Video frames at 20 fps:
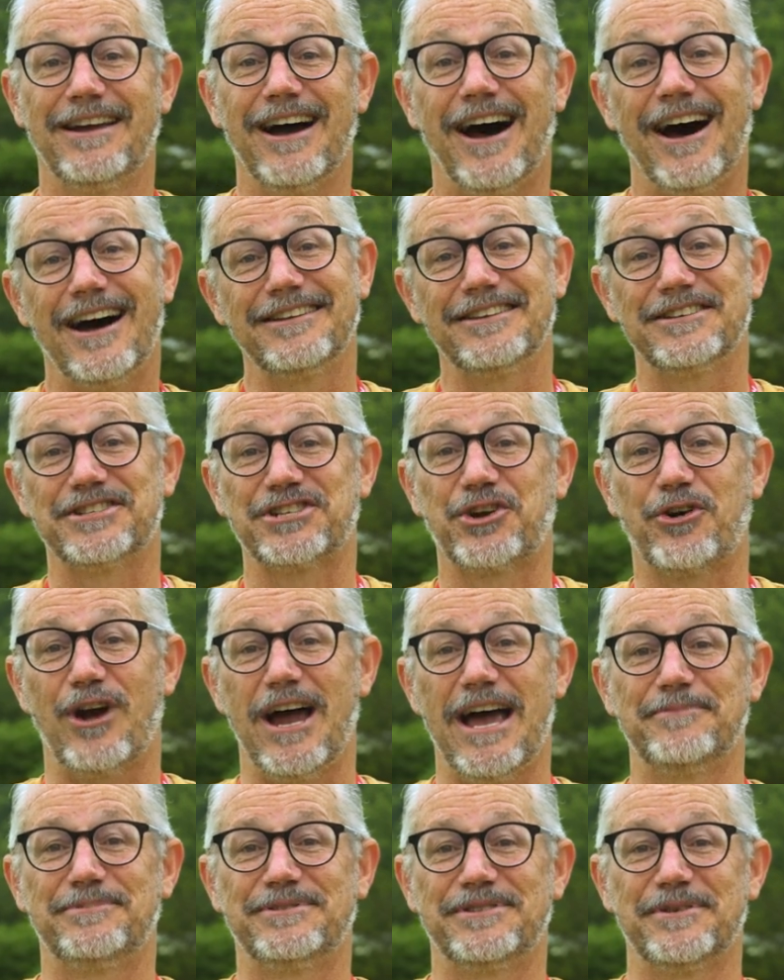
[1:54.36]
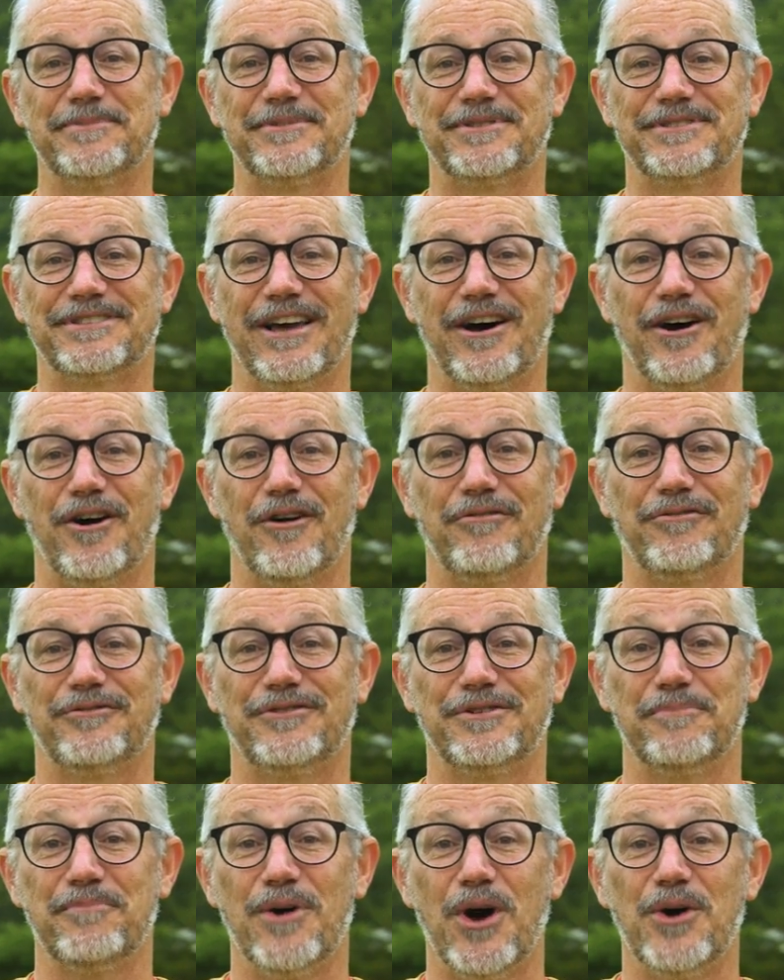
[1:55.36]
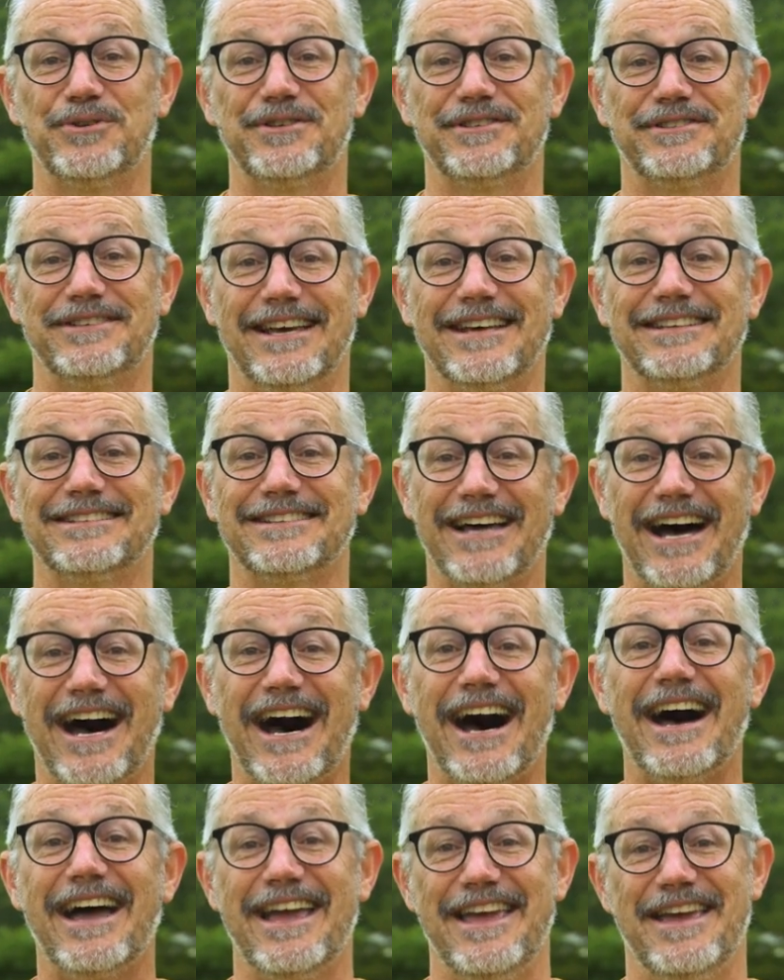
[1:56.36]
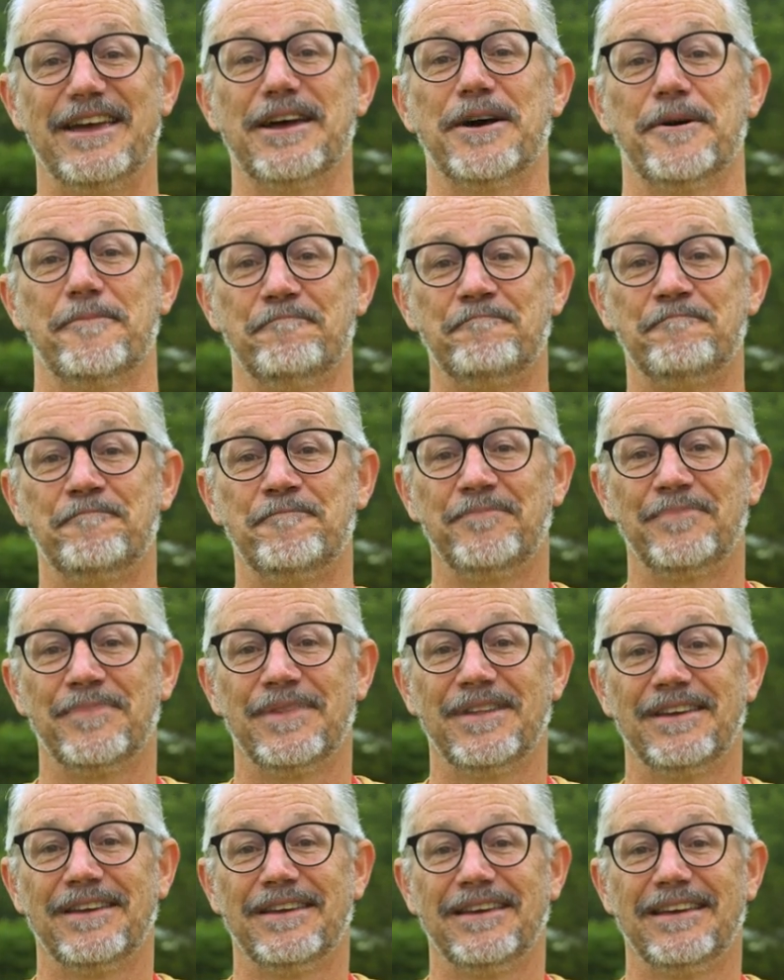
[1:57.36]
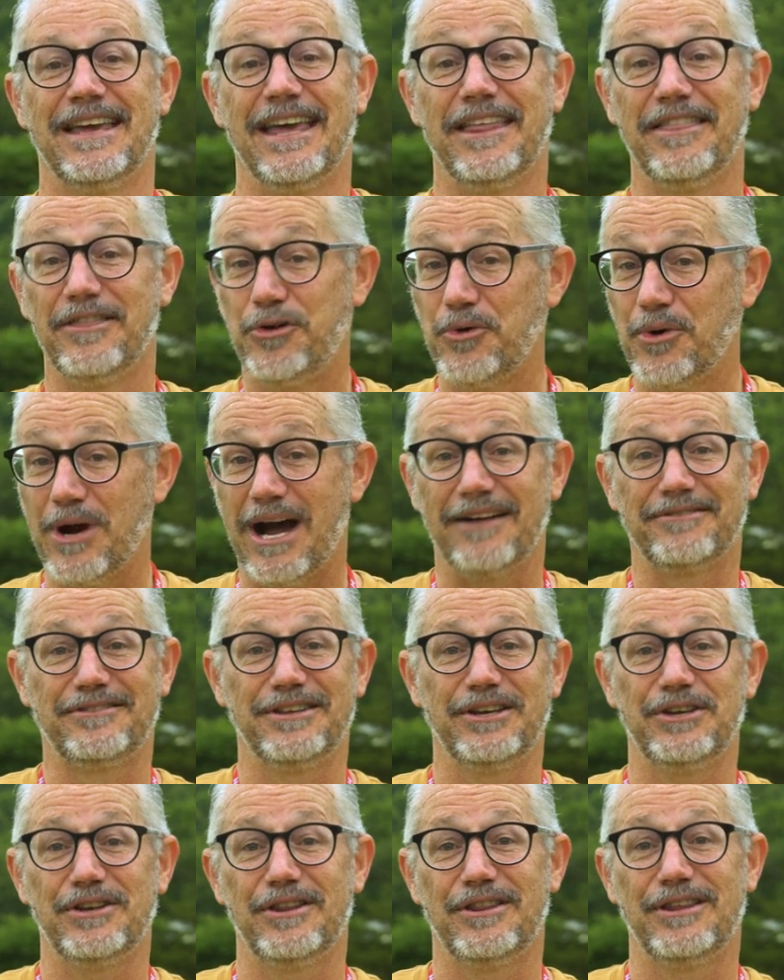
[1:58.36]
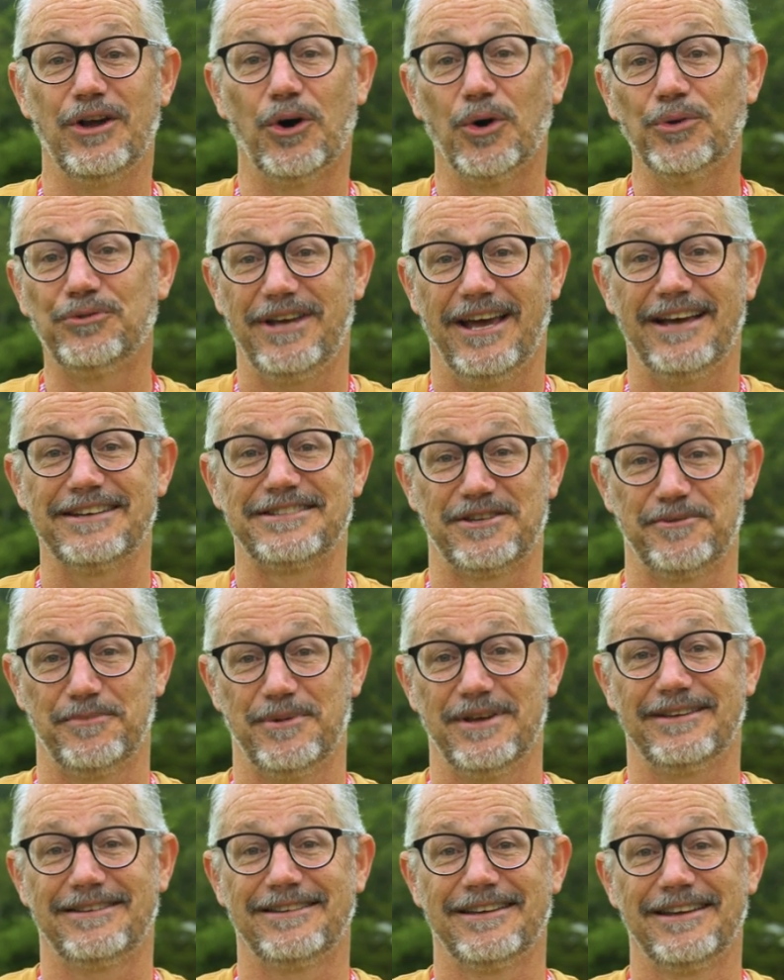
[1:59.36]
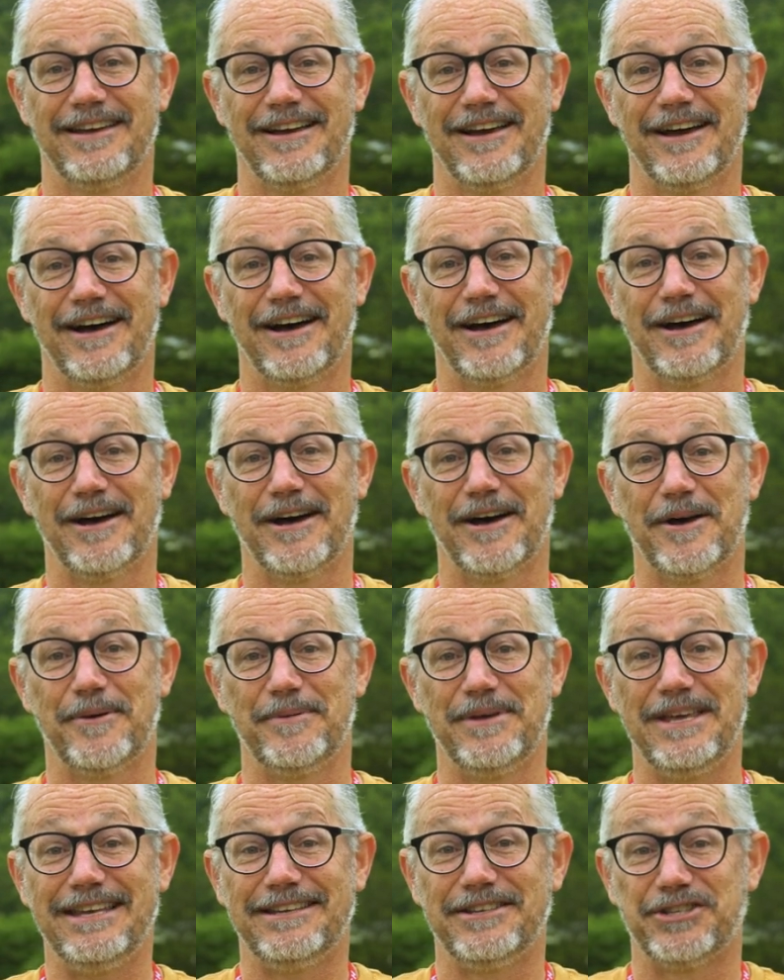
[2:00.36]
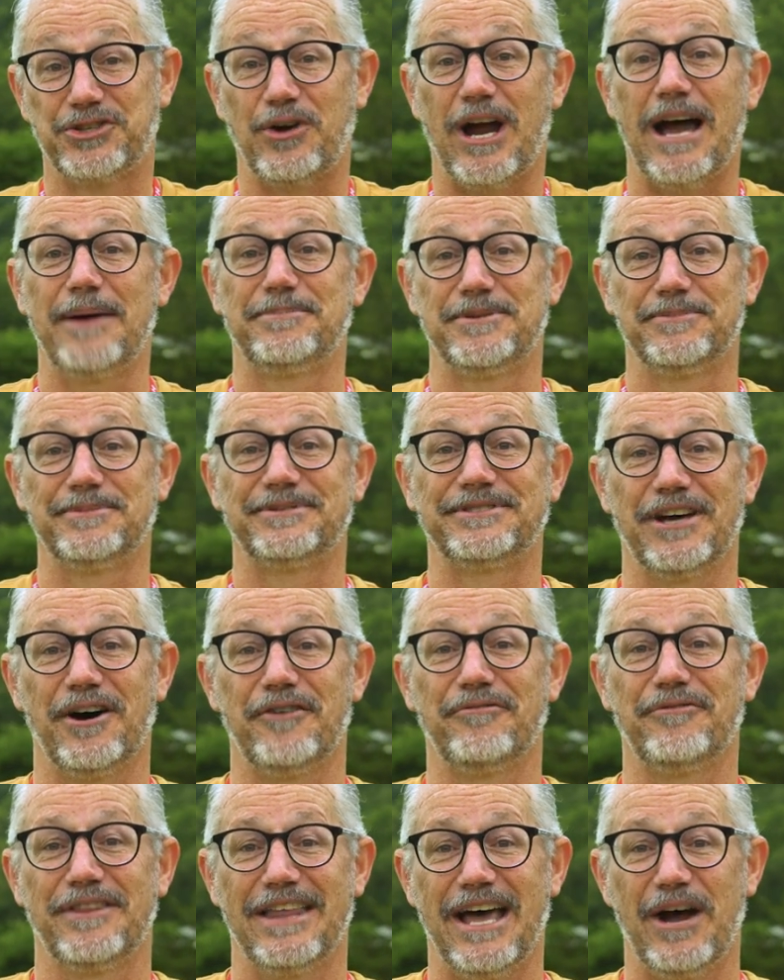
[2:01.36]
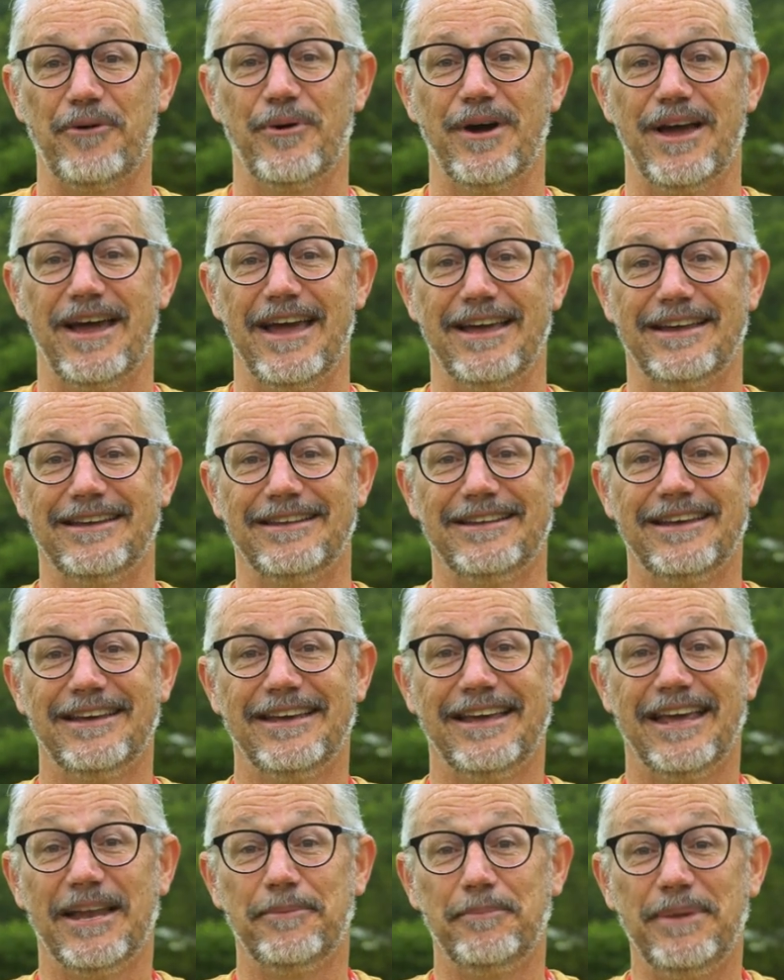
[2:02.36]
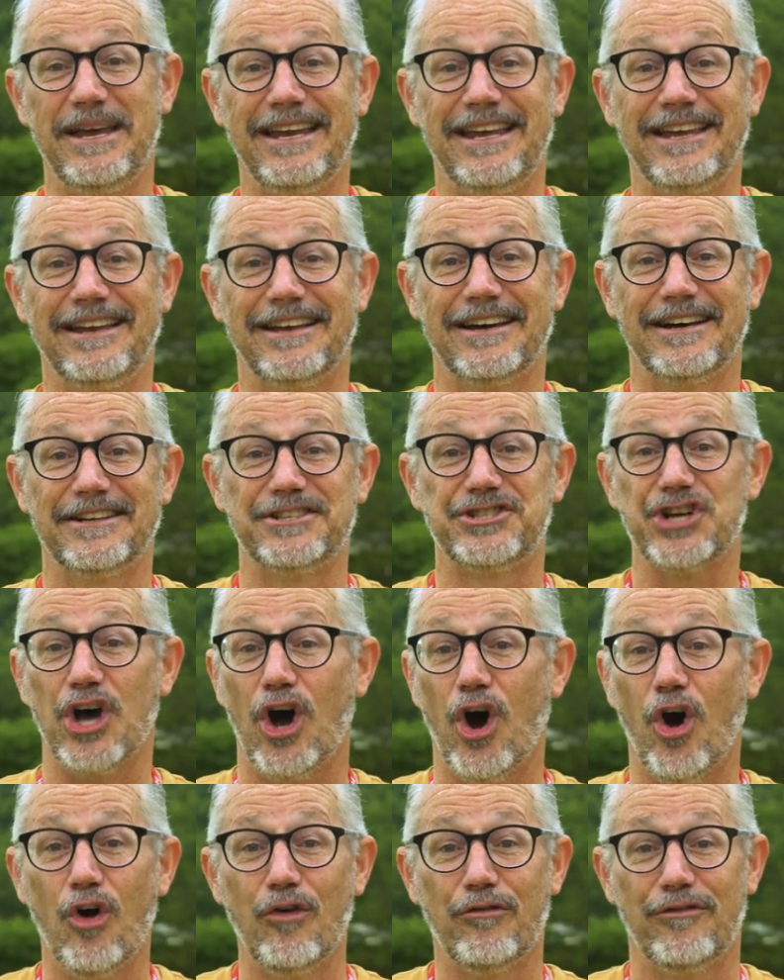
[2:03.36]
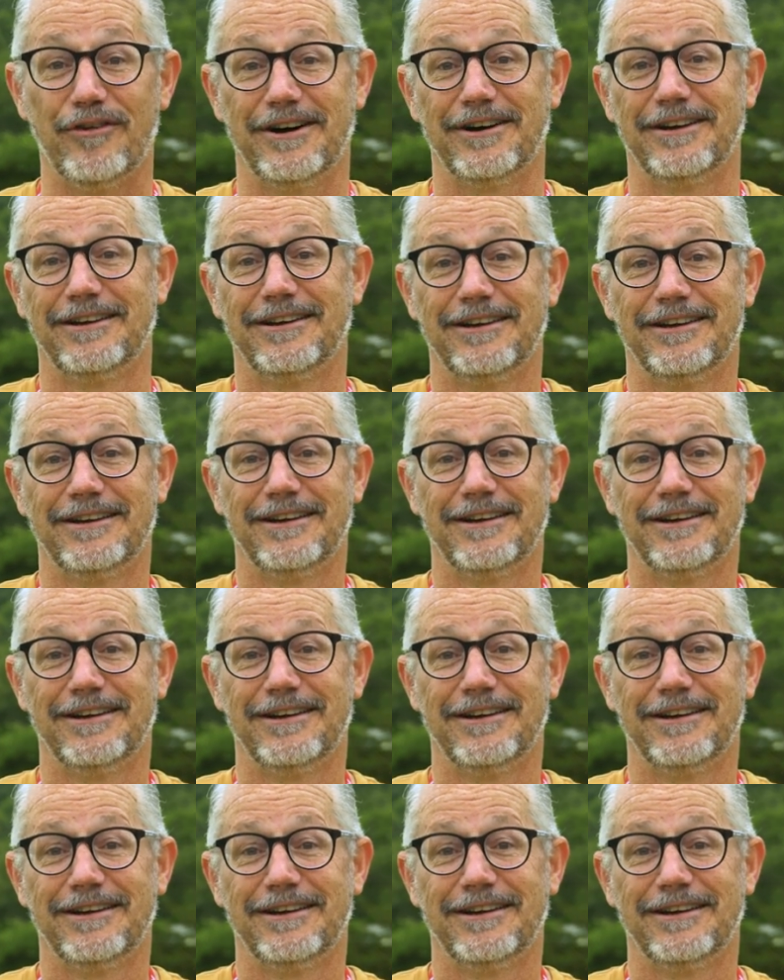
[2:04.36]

God describes himself to Moses as I am. And throughout the Old Testament, he describes himself in that way, and meaning Jehovah,